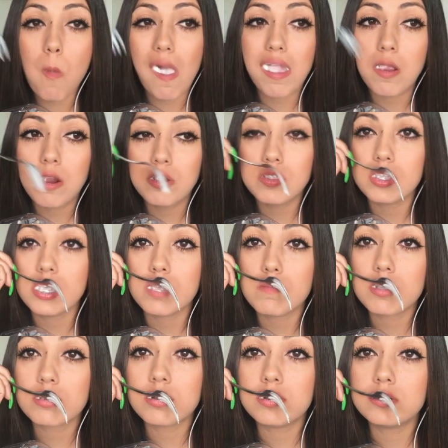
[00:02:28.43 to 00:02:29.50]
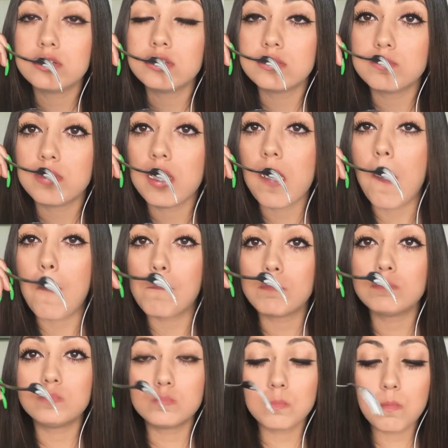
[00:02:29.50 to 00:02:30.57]
I hardly eat McDonald's,
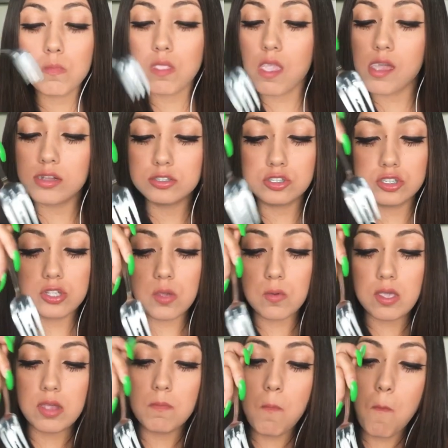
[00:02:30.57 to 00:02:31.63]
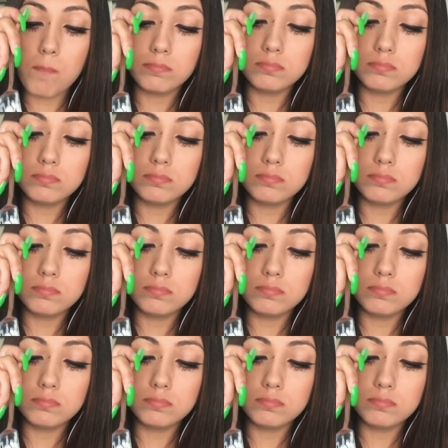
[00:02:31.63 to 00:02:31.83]
but that's so good.